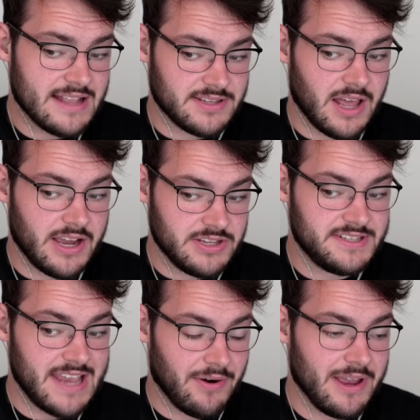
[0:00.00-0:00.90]
That's like a
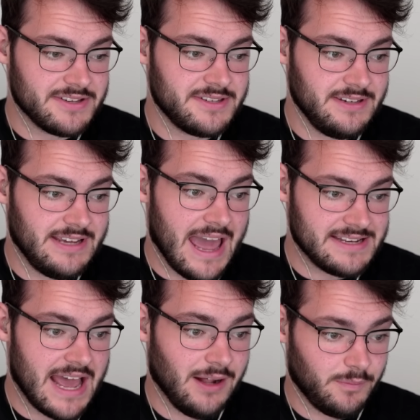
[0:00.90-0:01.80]
serious
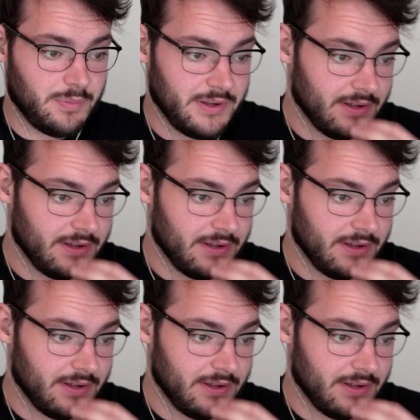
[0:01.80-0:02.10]
get help.